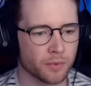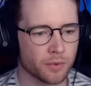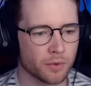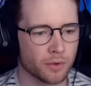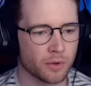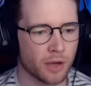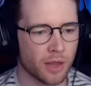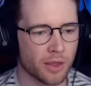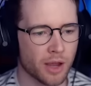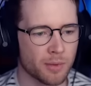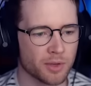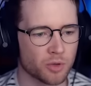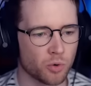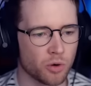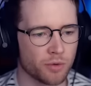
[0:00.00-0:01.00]
I think I
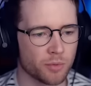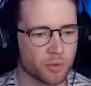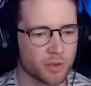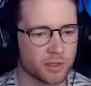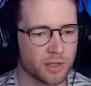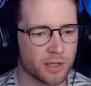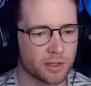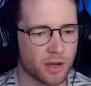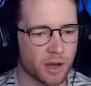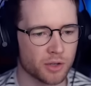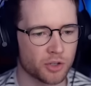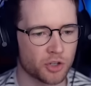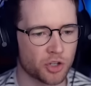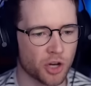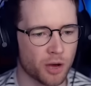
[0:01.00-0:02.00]
missed all of them because these
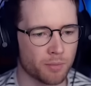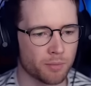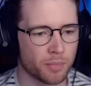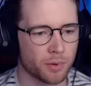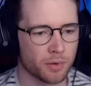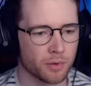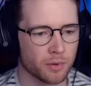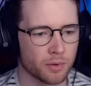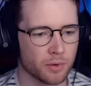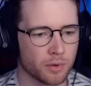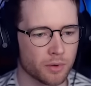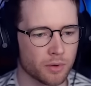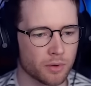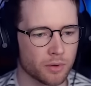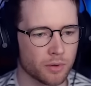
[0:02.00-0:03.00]
guys jump.
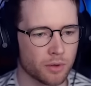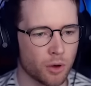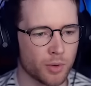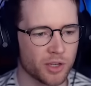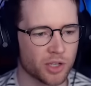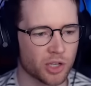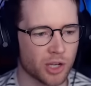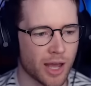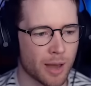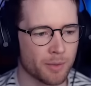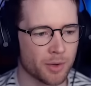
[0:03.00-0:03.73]
We slamming.